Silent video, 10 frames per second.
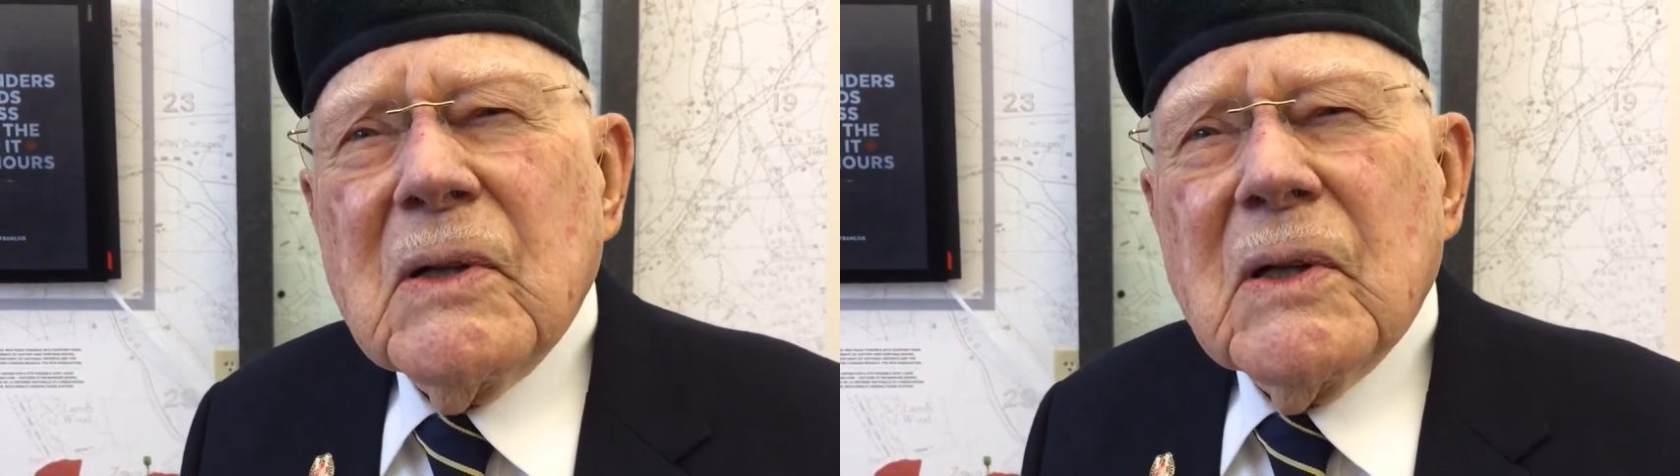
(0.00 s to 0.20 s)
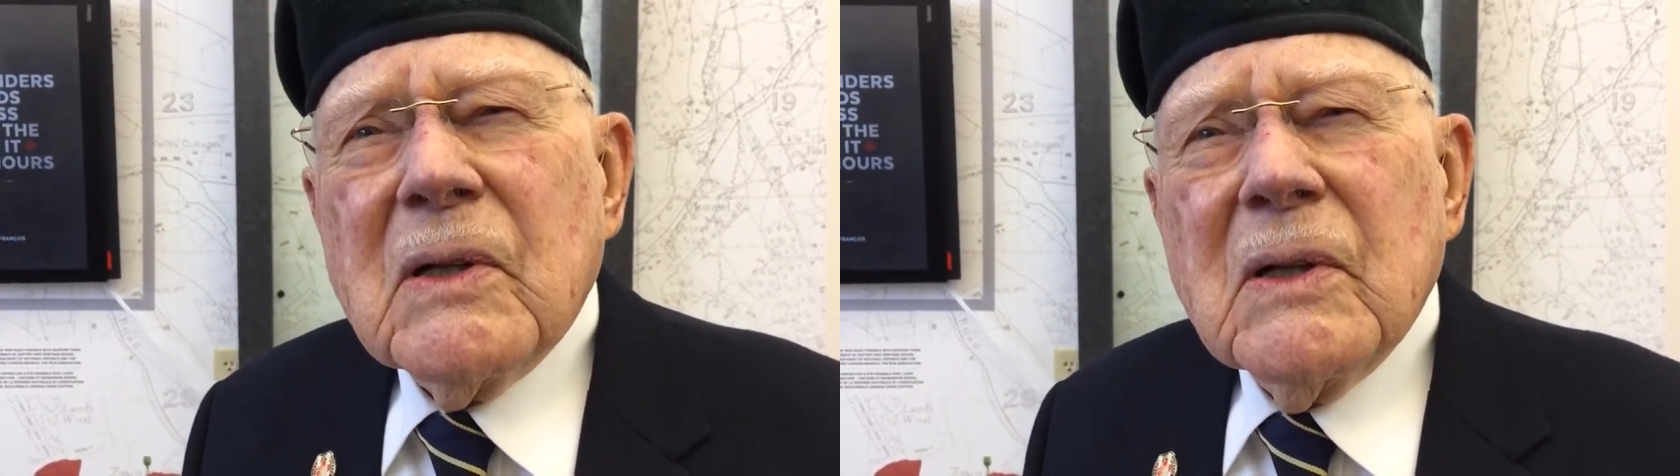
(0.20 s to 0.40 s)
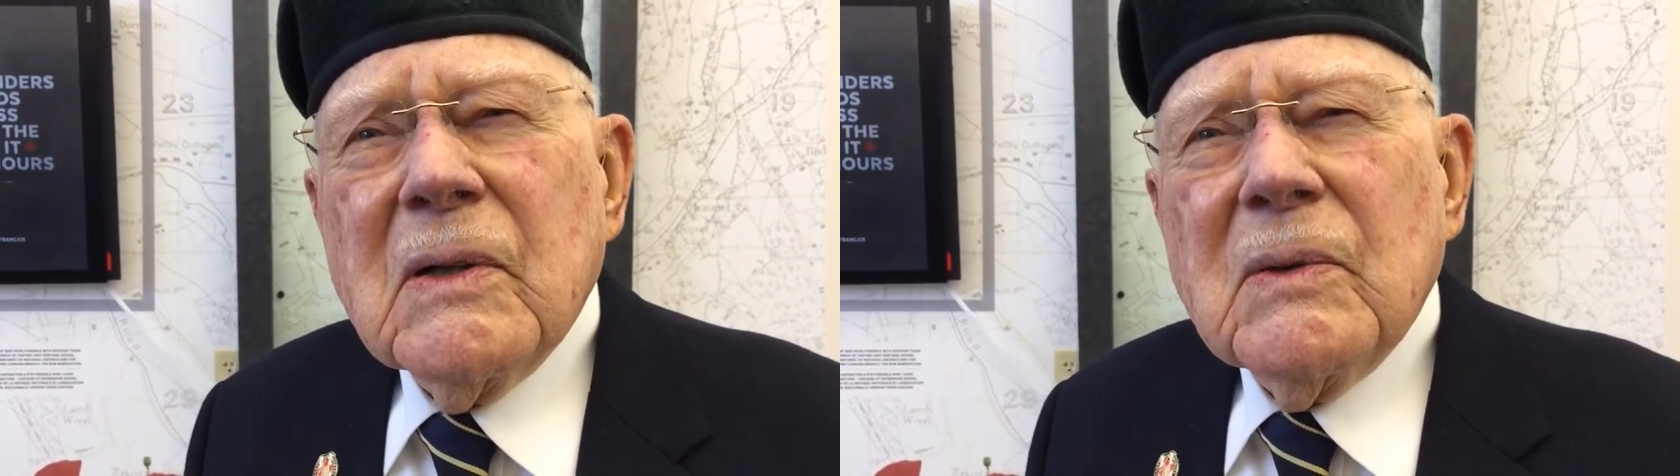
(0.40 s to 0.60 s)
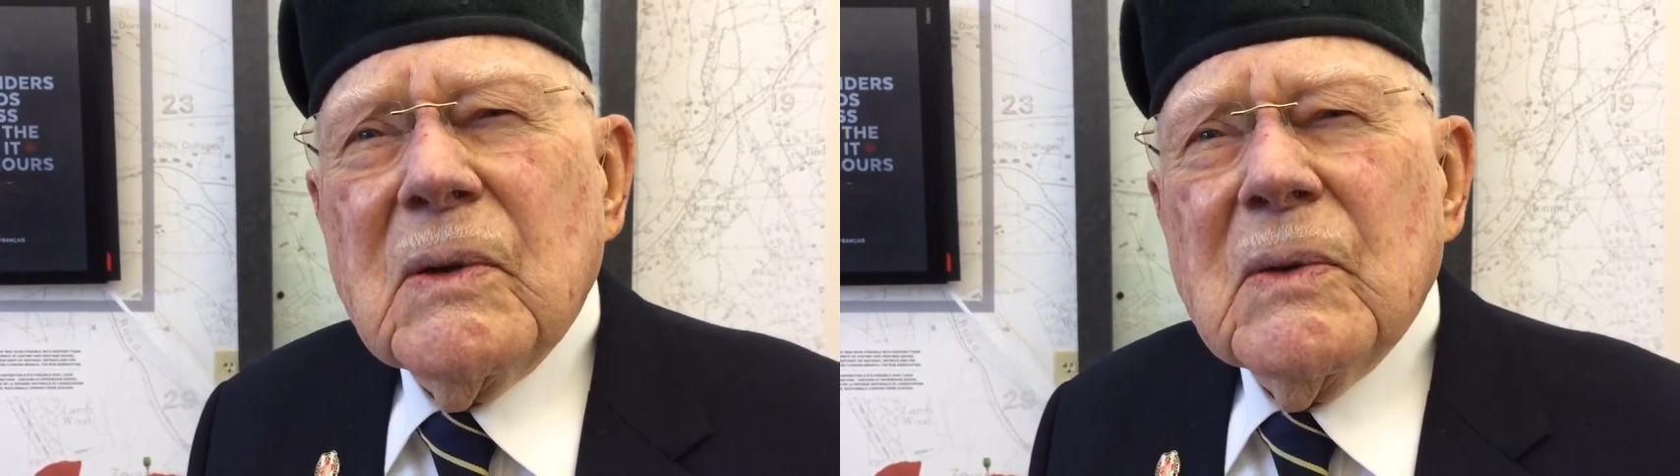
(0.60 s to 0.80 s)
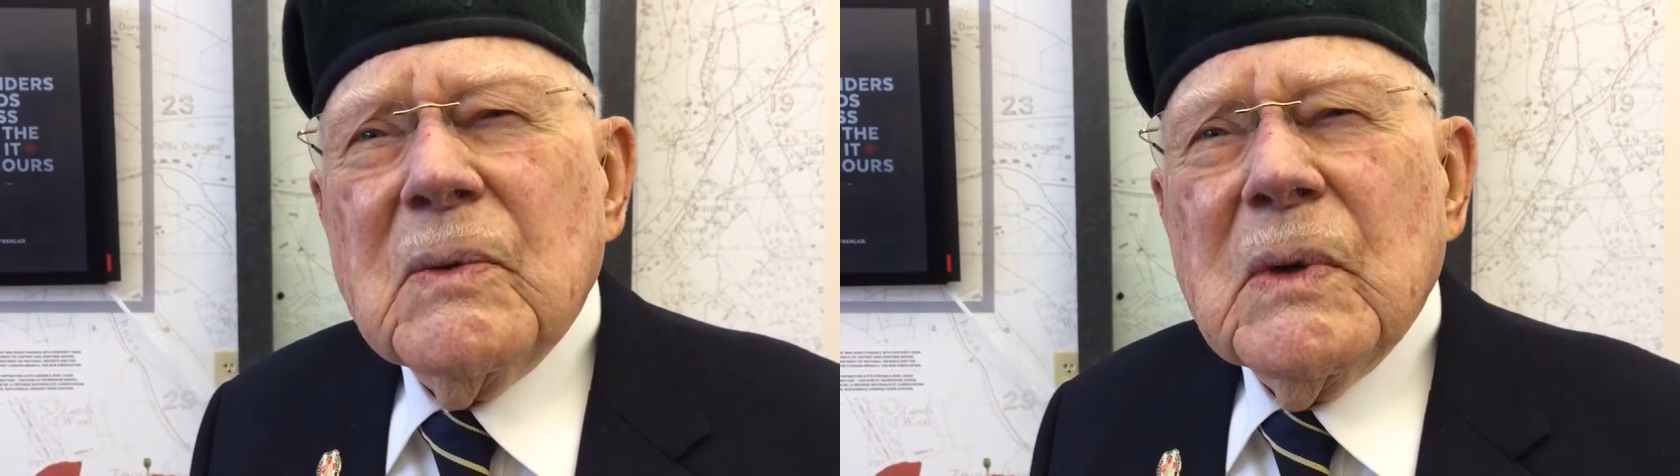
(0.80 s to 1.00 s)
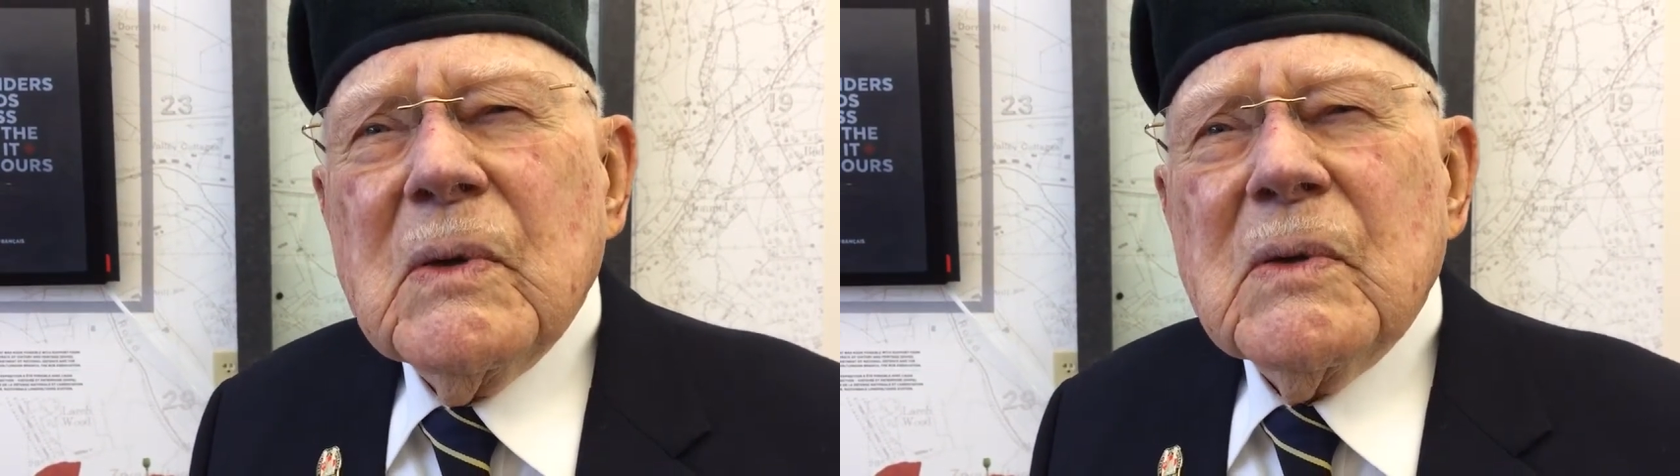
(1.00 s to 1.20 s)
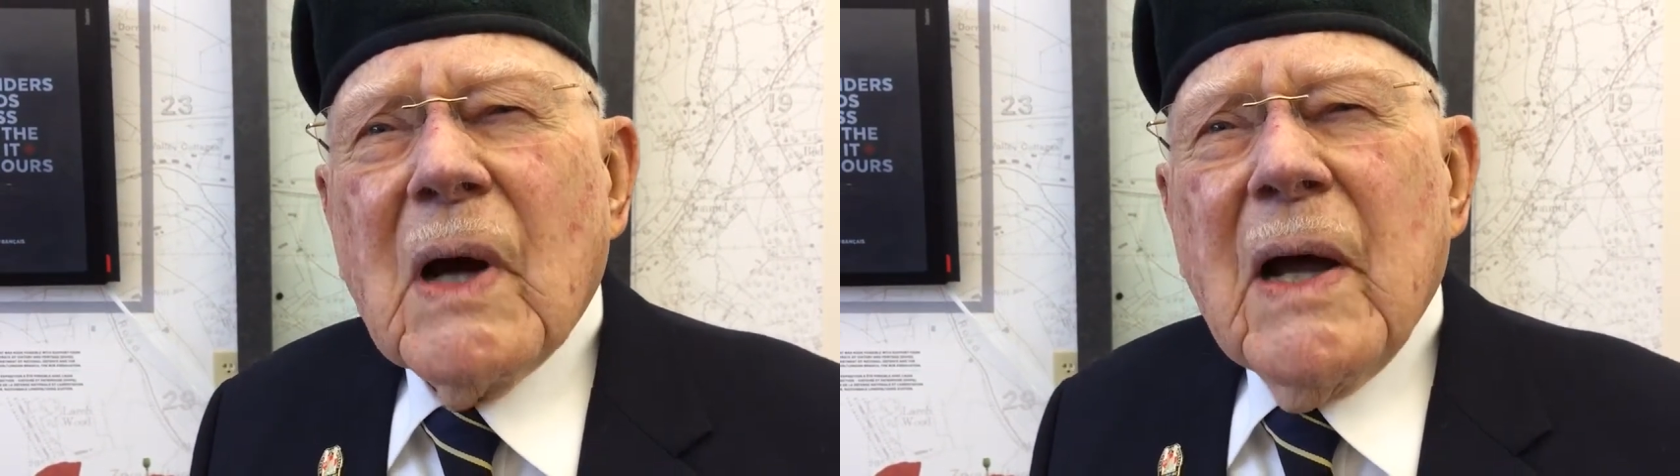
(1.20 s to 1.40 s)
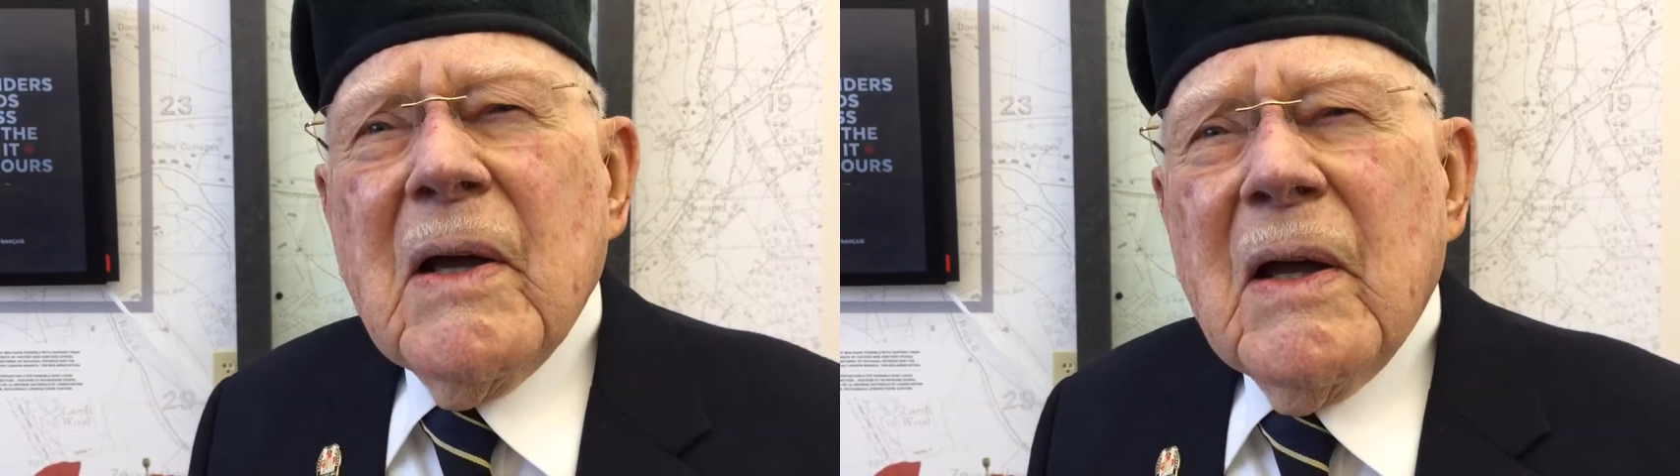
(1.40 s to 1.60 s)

that was